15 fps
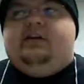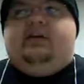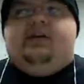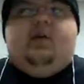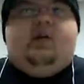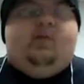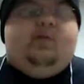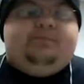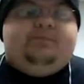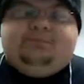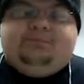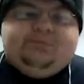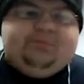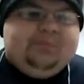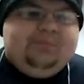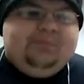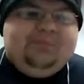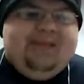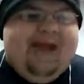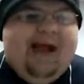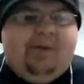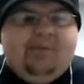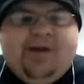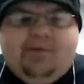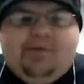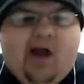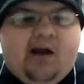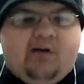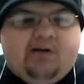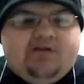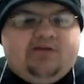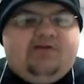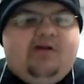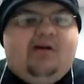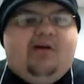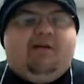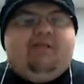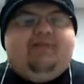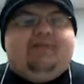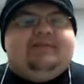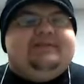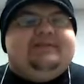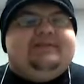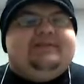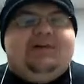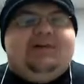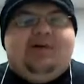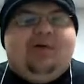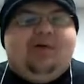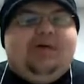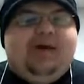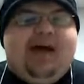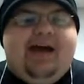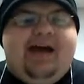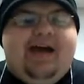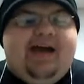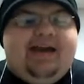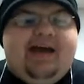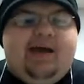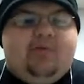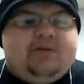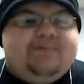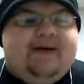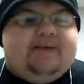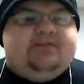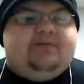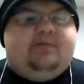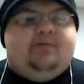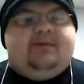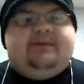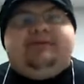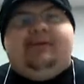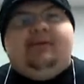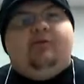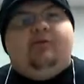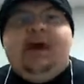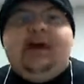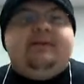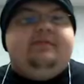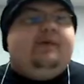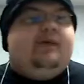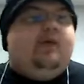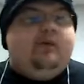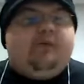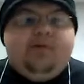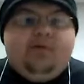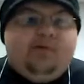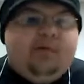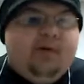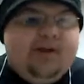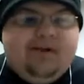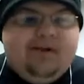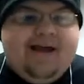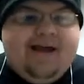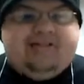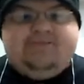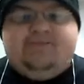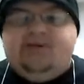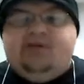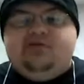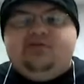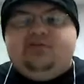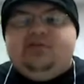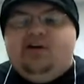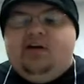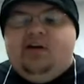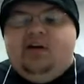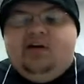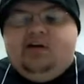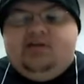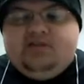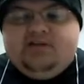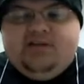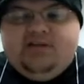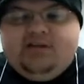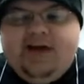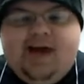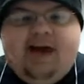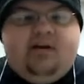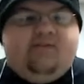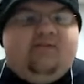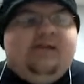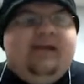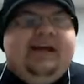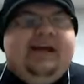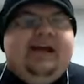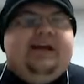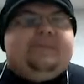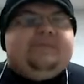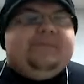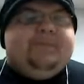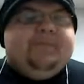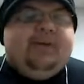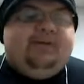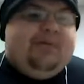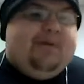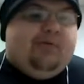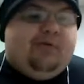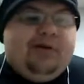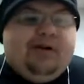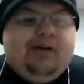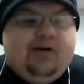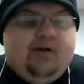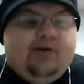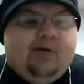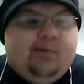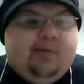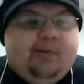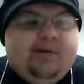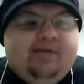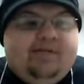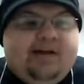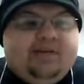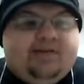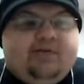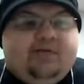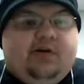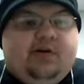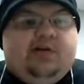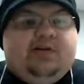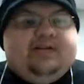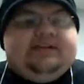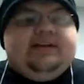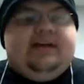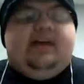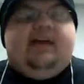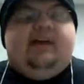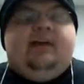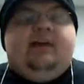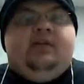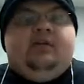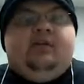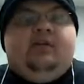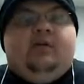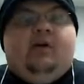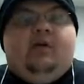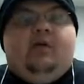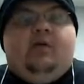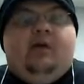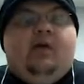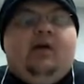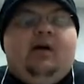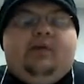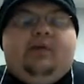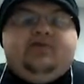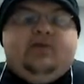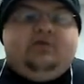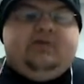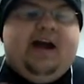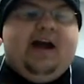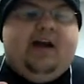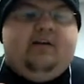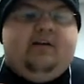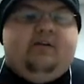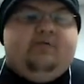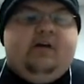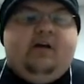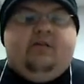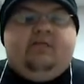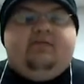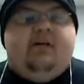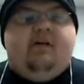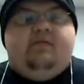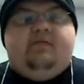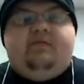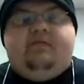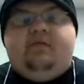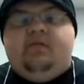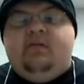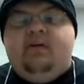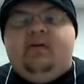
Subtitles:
you know, how many Roderick Strong versus, you know, Eddie Edwards matches are we going to see? Granted, they're pretty good matches, but you just get tired of them. If people are going to, you know, WWE fans out there are going to say, you know, oh, I'm so tired of,